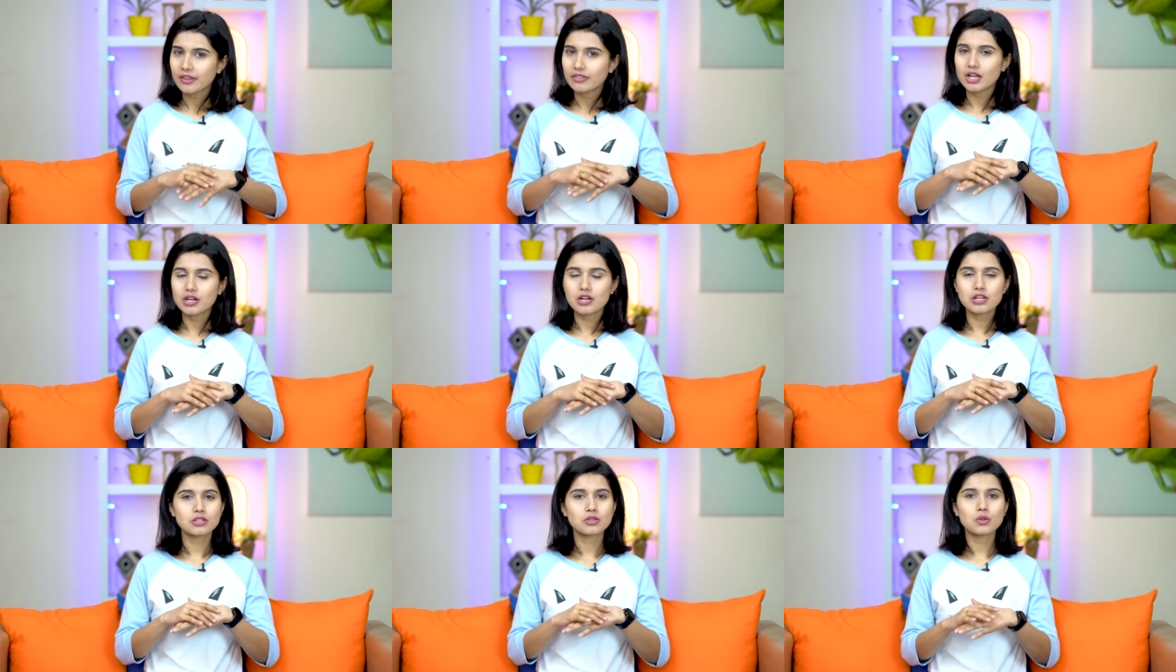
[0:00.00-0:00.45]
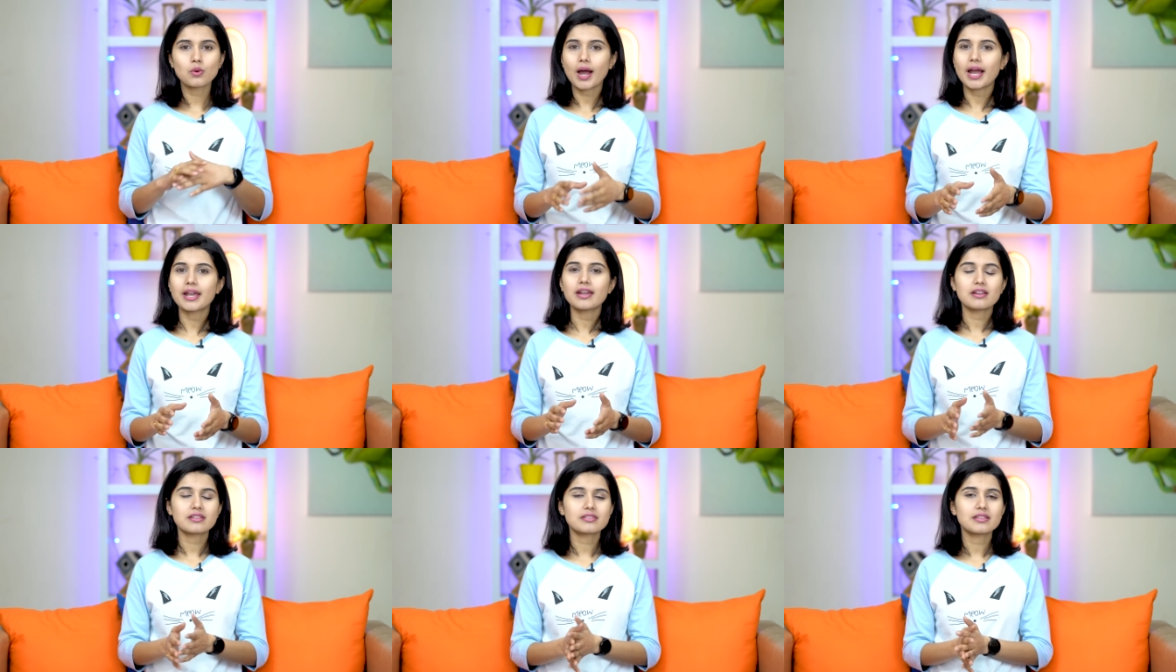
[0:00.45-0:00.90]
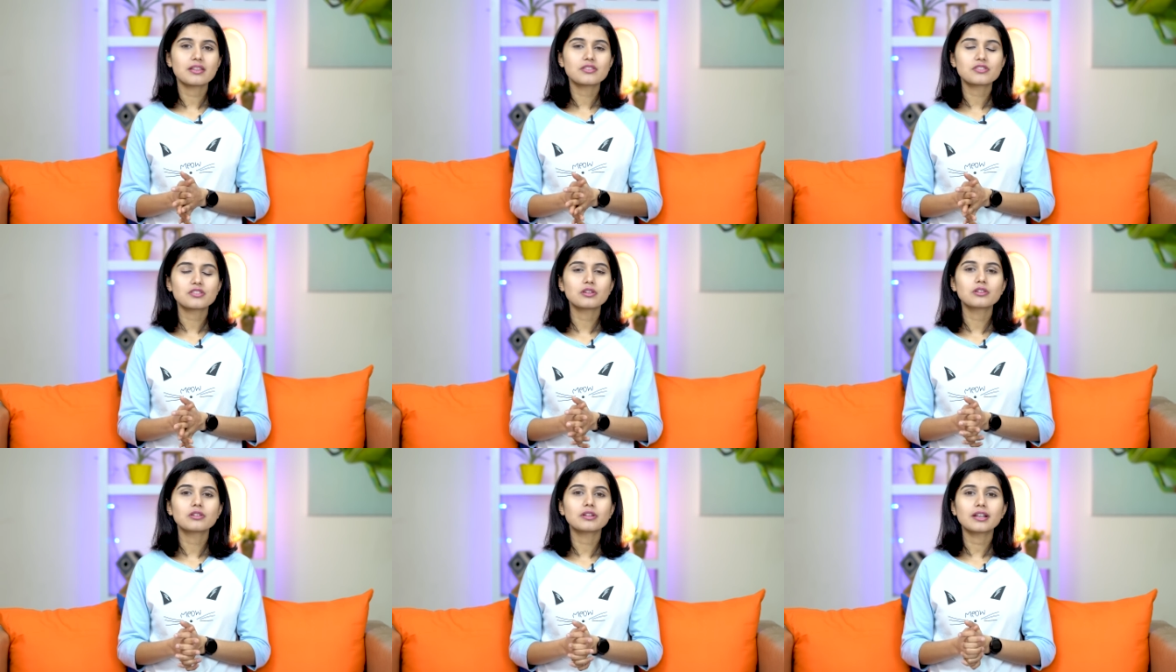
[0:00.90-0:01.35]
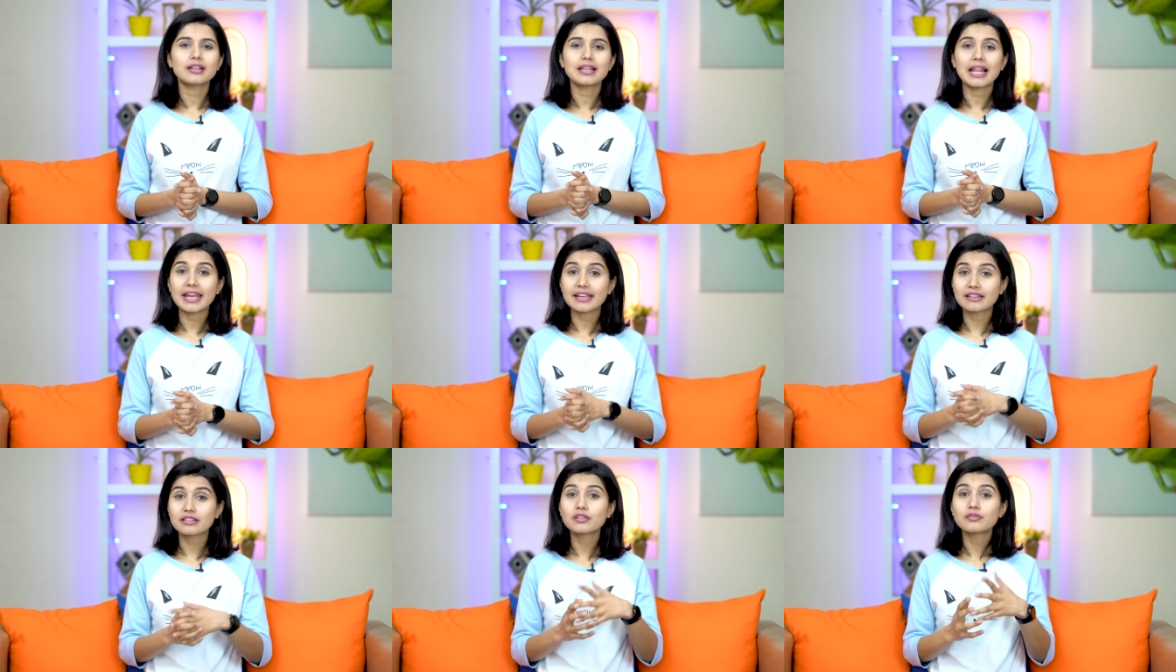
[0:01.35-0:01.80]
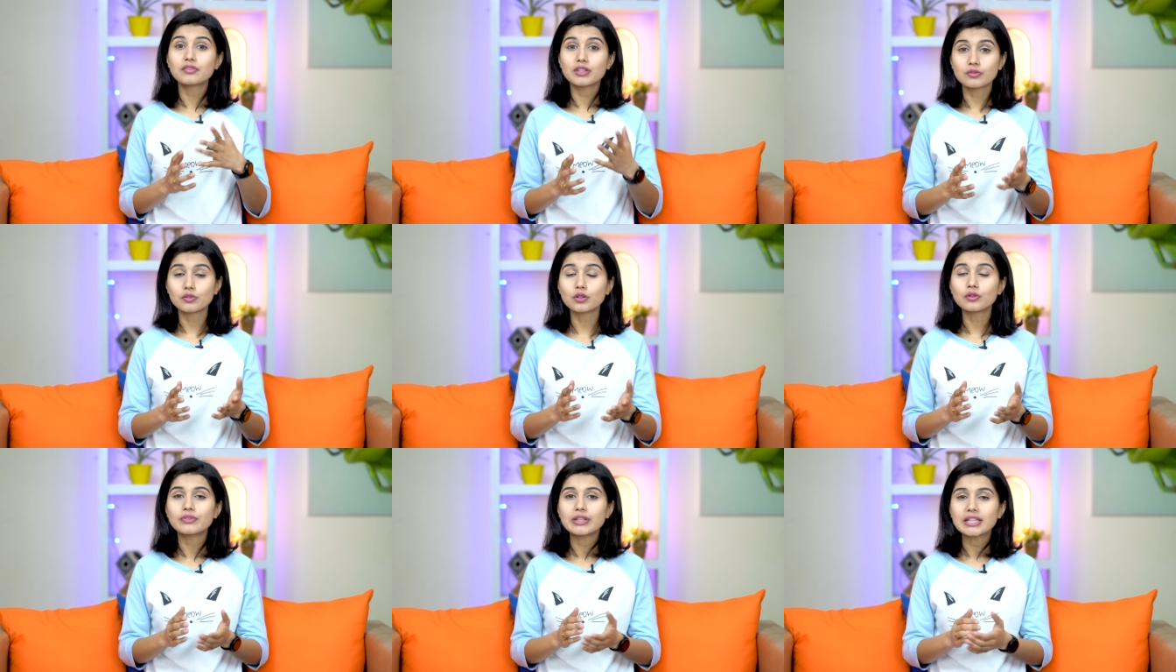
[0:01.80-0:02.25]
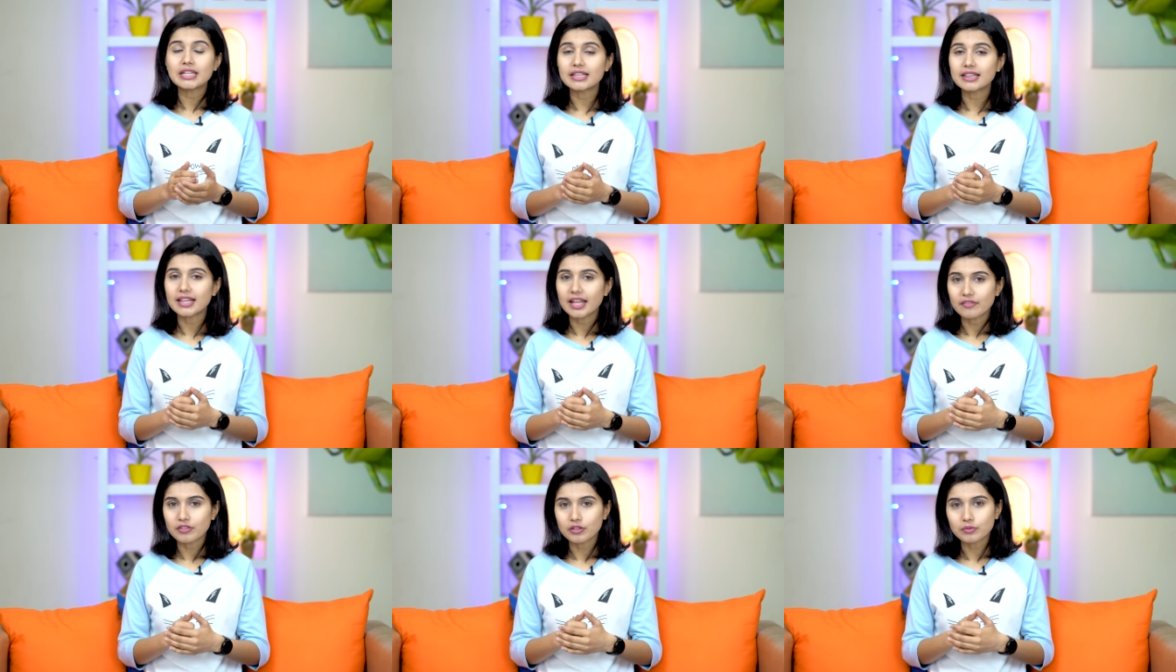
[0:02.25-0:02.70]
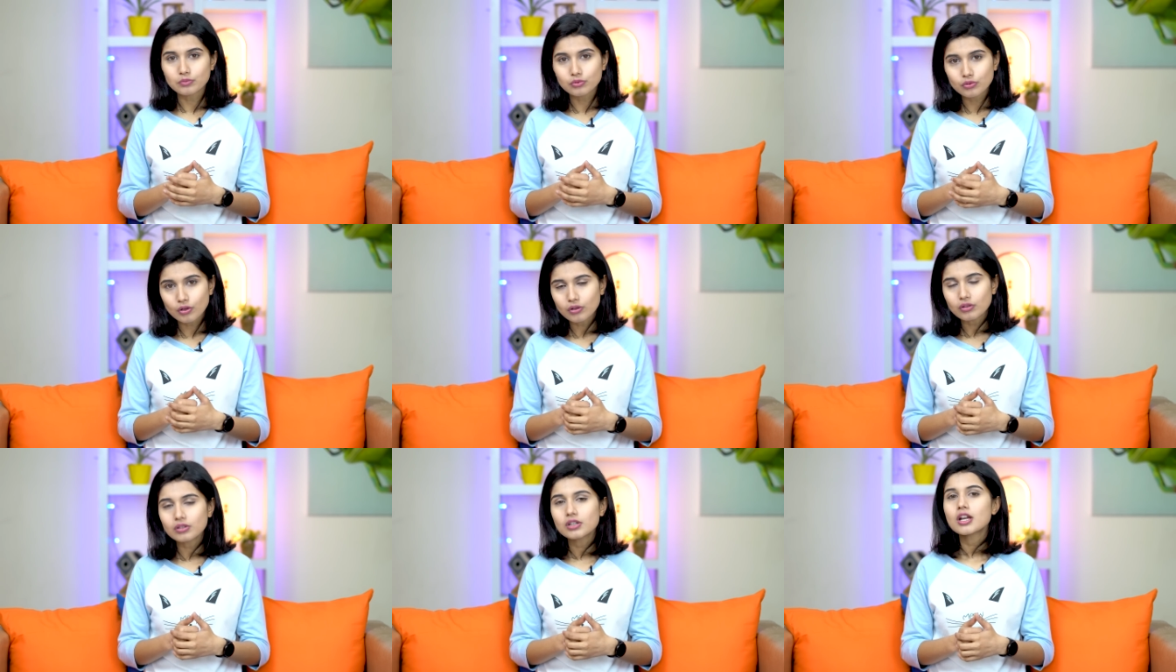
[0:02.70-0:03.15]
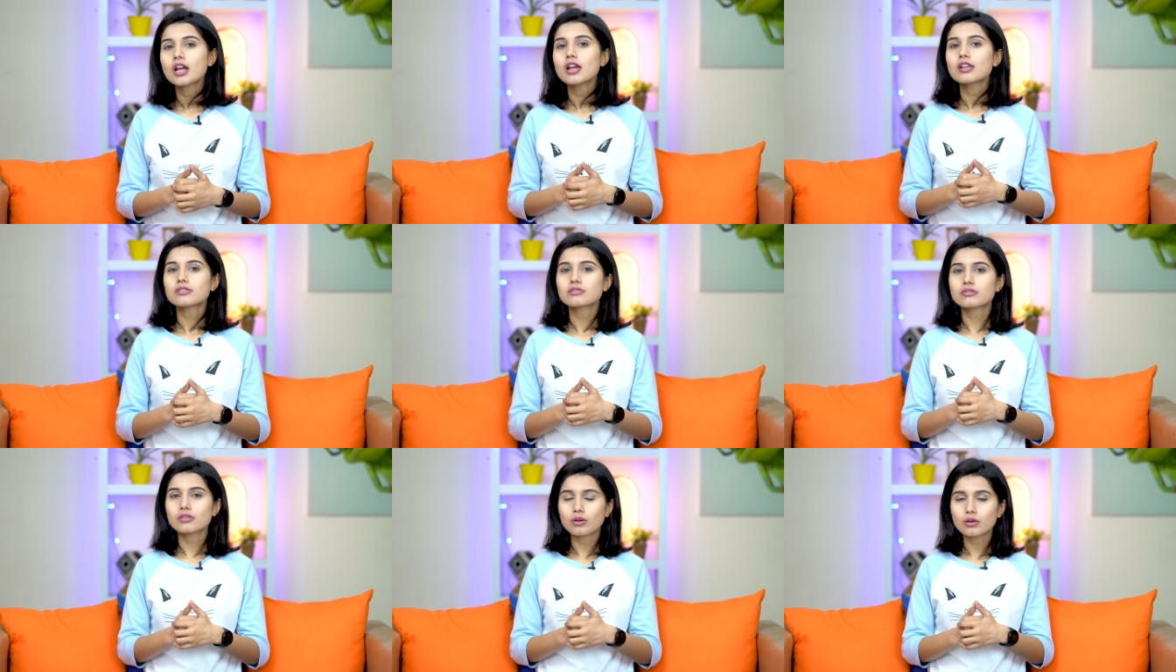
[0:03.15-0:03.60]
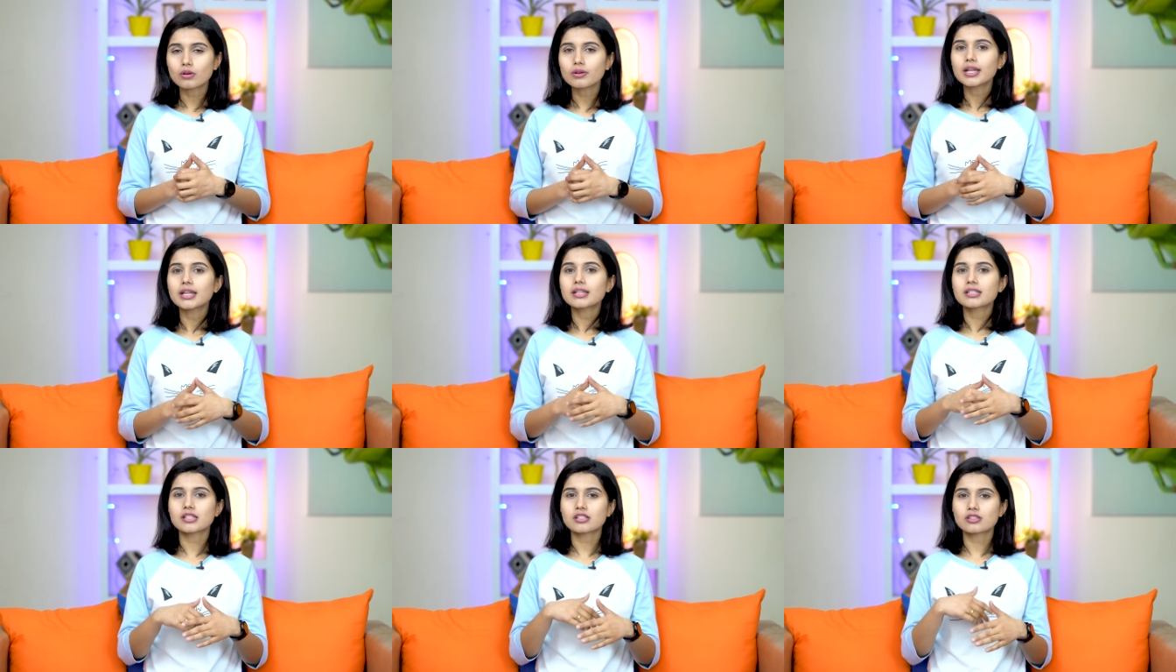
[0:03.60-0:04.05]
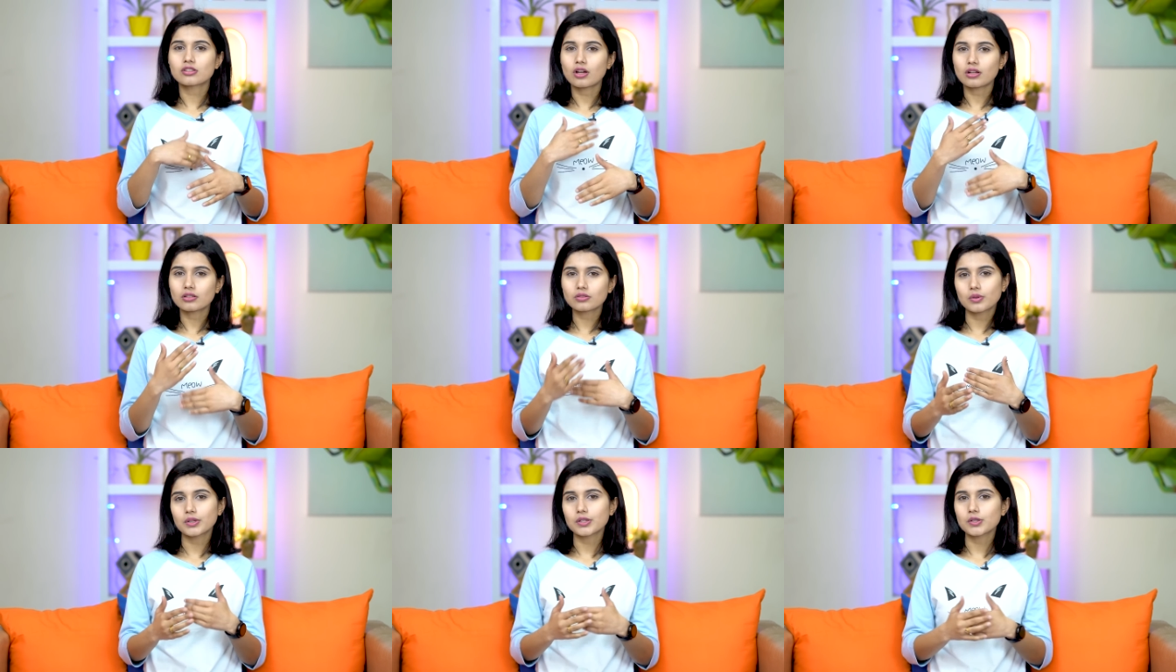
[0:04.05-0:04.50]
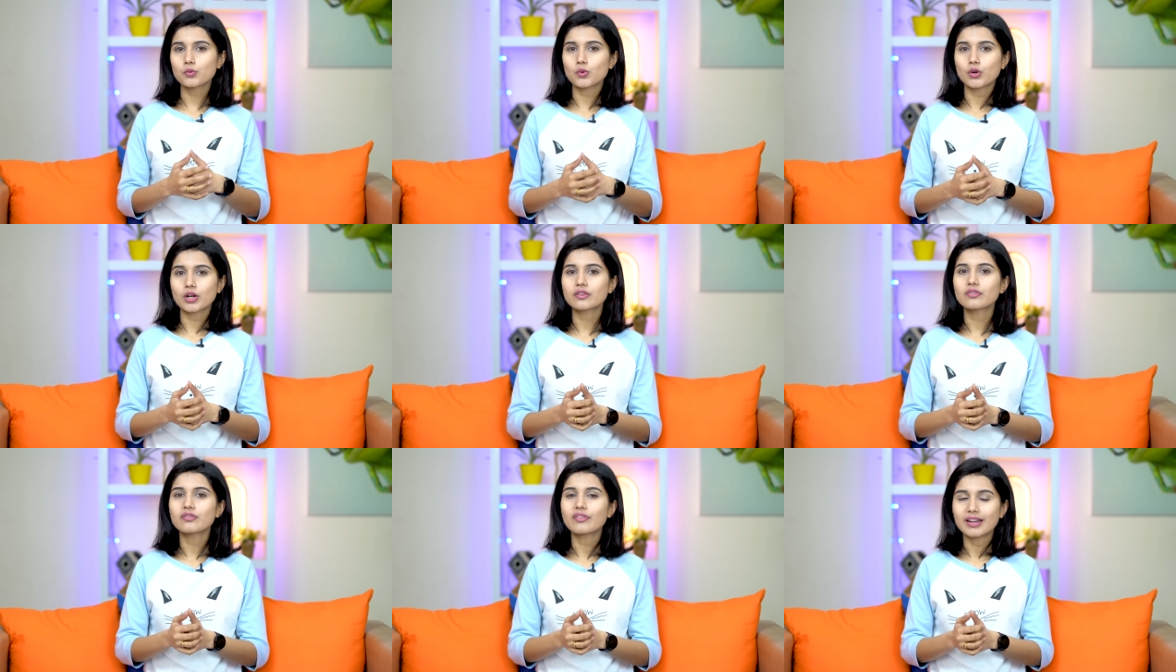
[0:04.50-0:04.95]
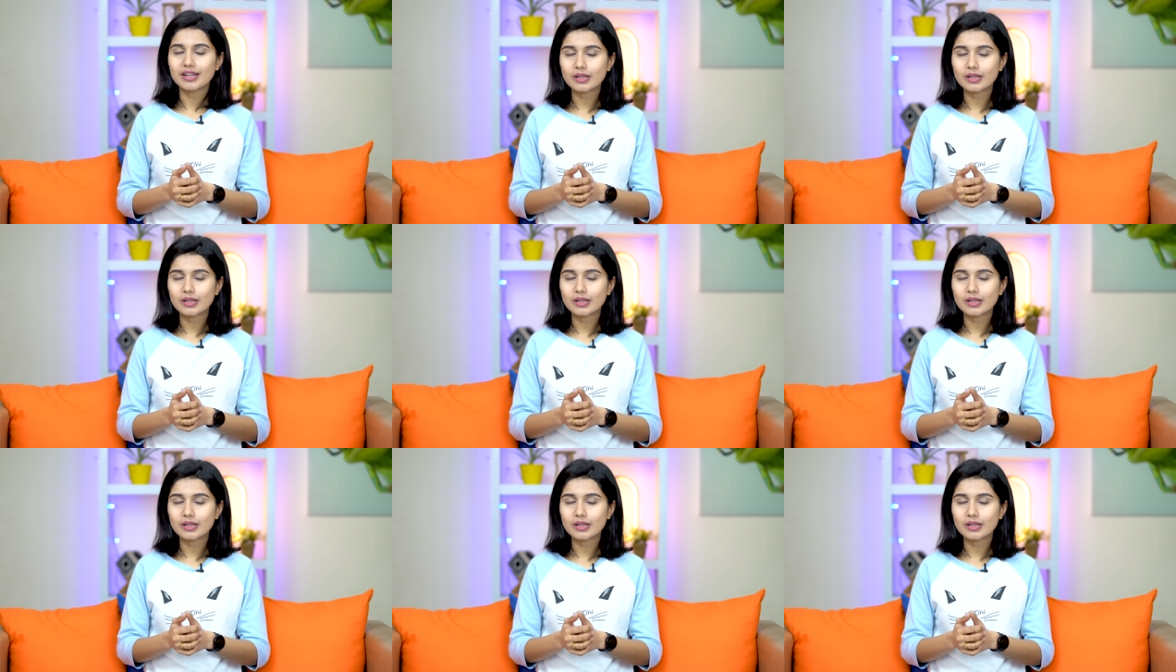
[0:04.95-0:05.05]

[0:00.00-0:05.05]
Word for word: There is no IR sensor like the Vivo V11 Pro, so it is not going to work